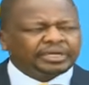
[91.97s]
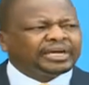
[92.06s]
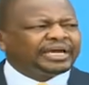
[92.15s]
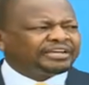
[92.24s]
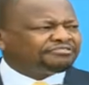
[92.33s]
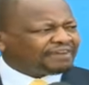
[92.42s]

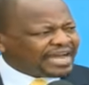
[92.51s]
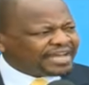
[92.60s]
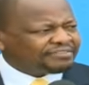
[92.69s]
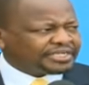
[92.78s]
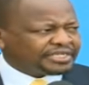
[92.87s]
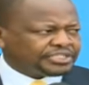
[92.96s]
and
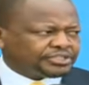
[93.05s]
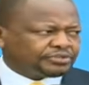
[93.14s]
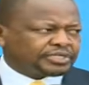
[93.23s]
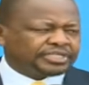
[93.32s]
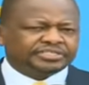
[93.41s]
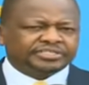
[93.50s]
5 additional
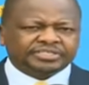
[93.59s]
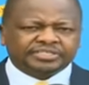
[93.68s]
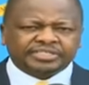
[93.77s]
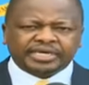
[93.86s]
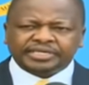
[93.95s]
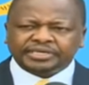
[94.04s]
cases
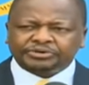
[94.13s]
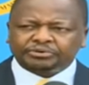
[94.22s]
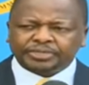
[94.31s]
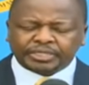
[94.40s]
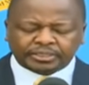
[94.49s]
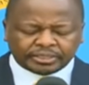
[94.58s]
here in
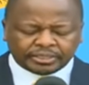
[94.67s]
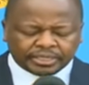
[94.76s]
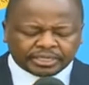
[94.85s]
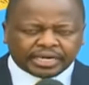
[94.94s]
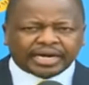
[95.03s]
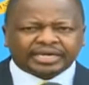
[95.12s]
Nairobi,
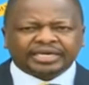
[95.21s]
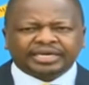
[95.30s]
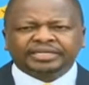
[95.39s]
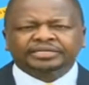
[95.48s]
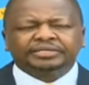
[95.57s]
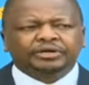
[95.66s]

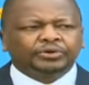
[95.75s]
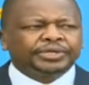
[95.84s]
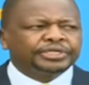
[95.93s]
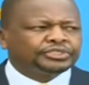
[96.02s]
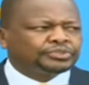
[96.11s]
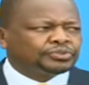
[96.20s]
again
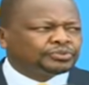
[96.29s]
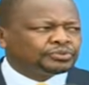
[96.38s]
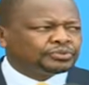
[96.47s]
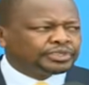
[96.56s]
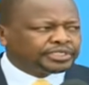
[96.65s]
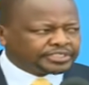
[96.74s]
going to
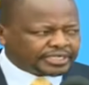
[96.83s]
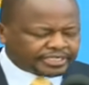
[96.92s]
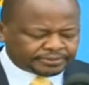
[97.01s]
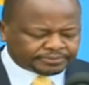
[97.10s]
Eastleigh.